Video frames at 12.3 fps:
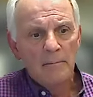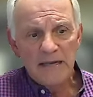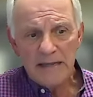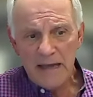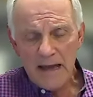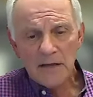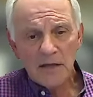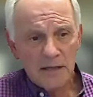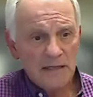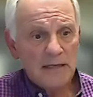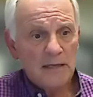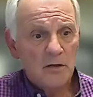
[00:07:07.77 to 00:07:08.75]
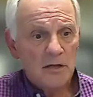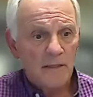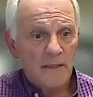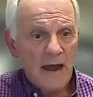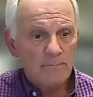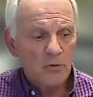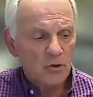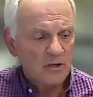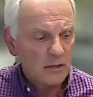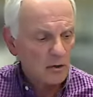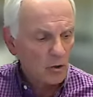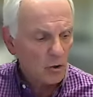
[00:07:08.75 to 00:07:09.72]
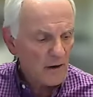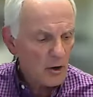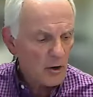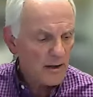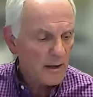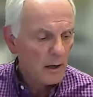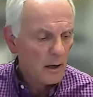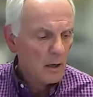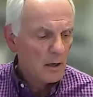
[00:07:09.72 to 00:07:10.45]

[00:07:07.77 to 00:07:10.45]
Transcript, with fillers: but he has needs in that particular area.